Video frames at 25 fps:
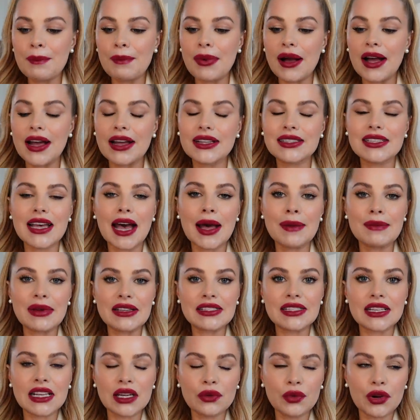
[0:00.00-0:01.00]
But I'm
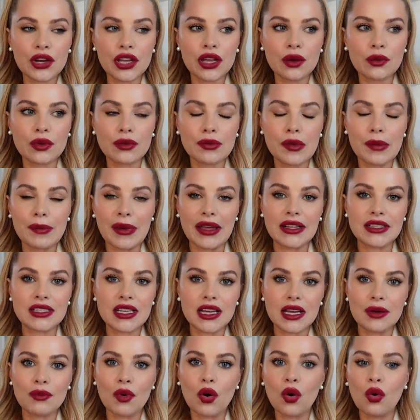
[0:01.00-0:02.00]
basically working with
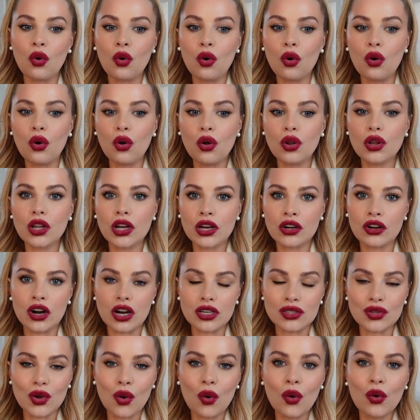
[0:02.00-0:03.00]
Momentum all
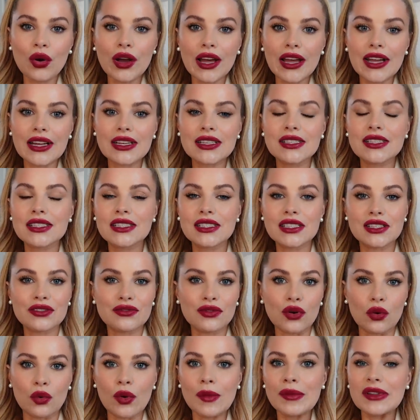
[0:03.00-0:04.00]
across August
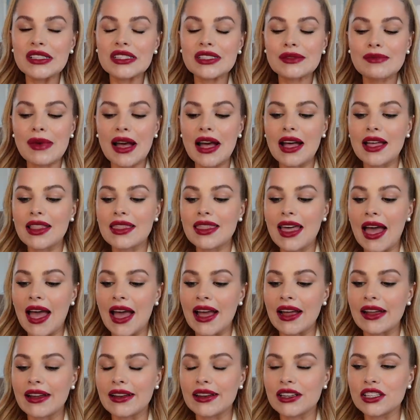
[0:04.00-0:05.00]
for Women's Month,
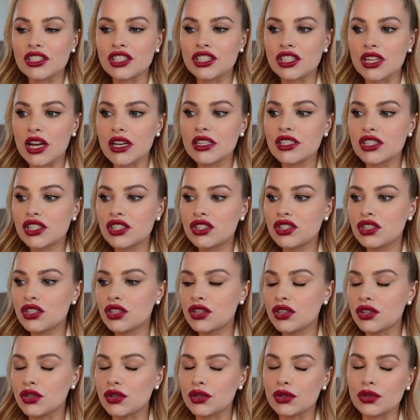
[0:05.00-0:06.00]
and just
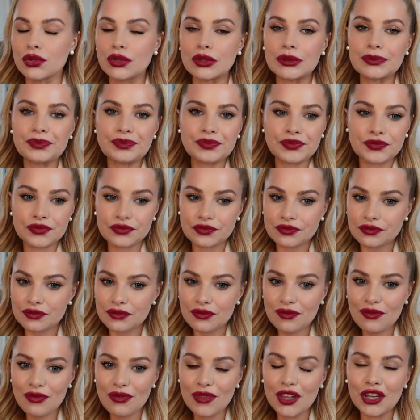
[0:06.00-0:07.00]
to,
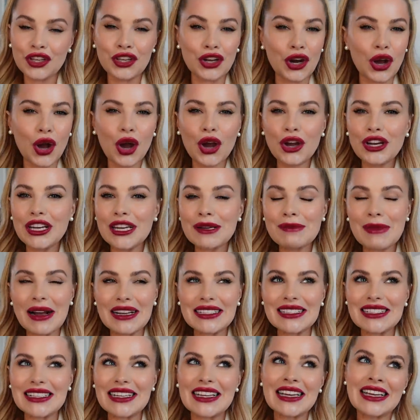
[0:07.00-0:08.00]
you know, owning
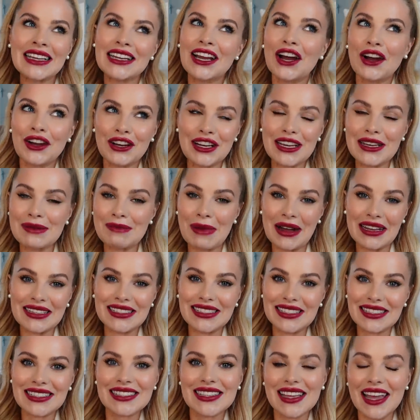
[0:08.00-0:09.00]
my in owning my
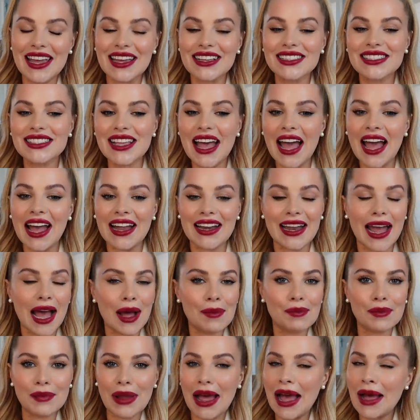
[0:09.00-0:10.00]
success and
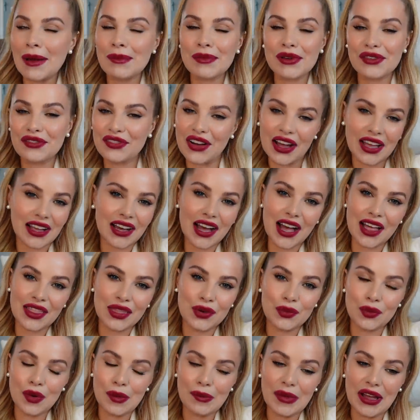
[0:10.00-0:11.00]
amplifying
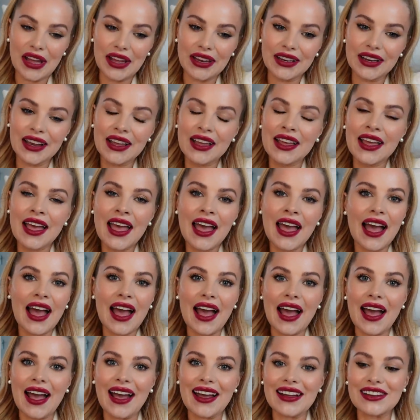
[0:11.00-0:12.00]
other women
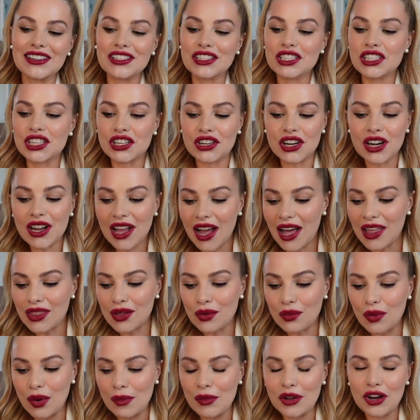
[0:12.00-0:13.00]
and cheering
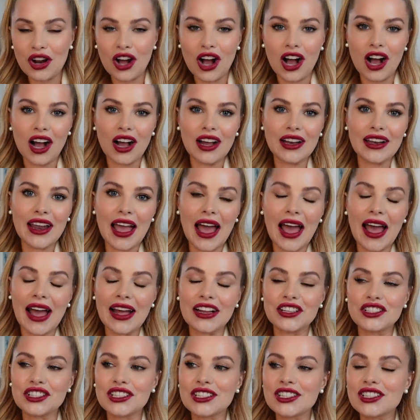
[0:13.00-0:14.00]
other women on,
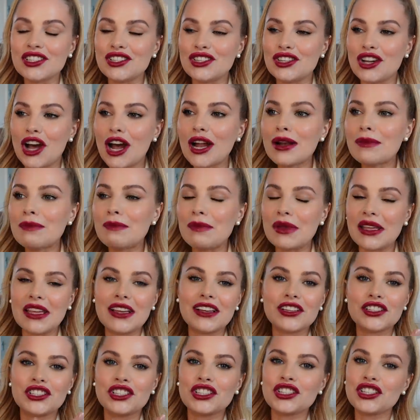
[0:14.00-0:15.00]
and just not
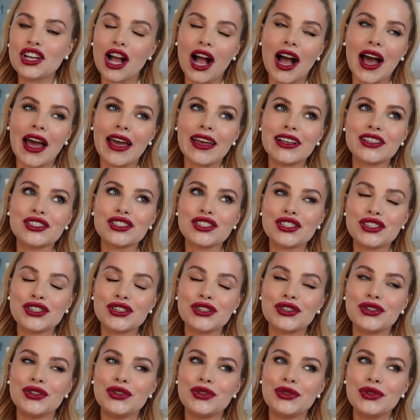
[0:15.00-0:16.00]
being shy
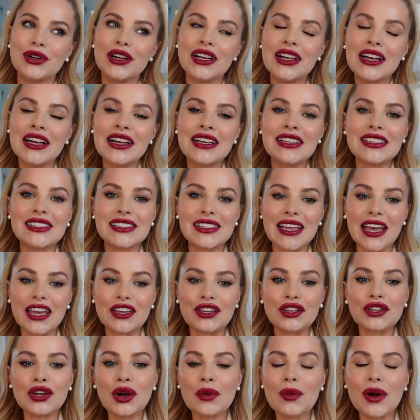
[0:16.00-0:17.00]
to say,
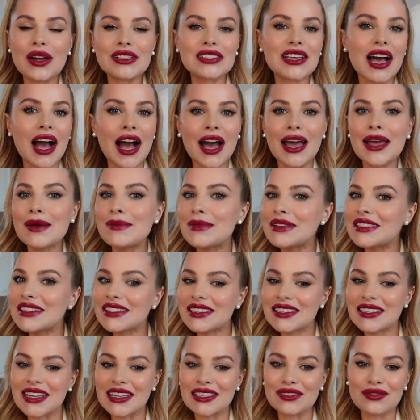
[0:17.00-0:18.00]
you know what, I am a
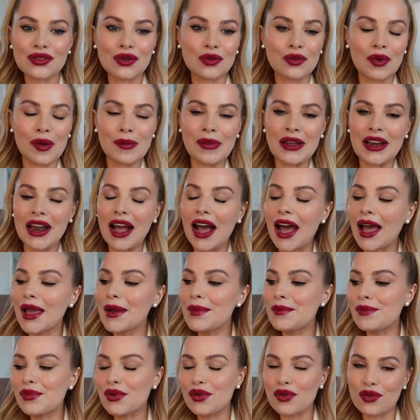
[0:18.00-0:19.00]
successful woman, I
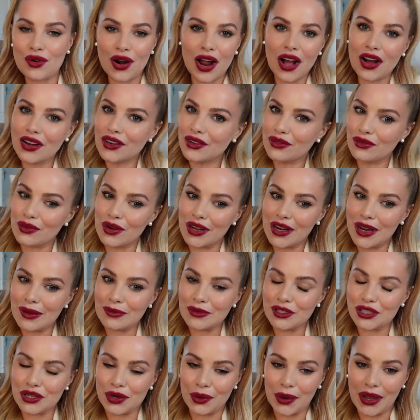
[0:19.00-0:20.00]
am proud of what
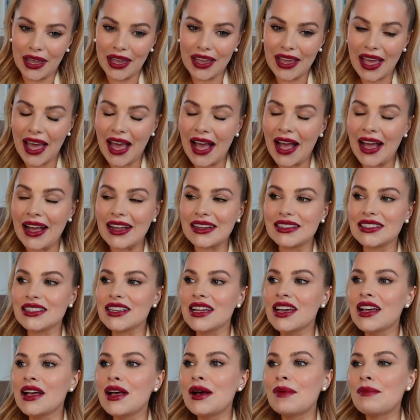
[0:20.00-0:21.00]
I'm doing.
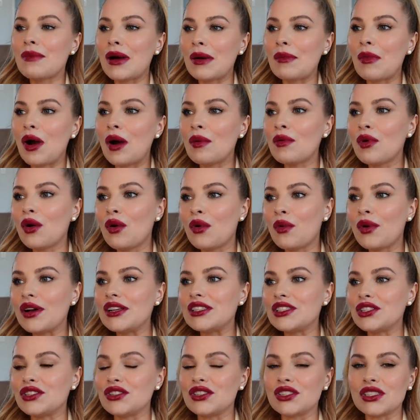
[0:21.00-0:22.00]
And my mom
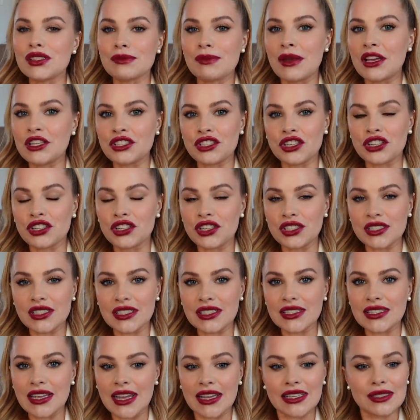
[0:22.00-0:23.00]
always used to measure her
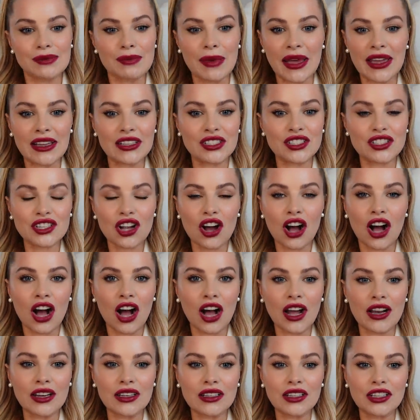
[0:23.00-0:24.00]
success based
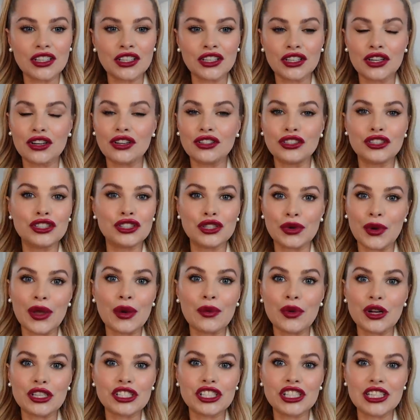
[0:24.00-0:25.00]
on, you know,
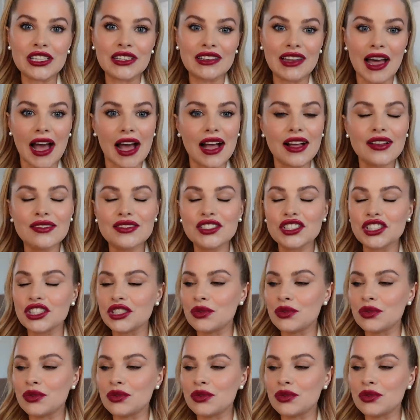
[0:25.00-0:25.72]
doing what she loves.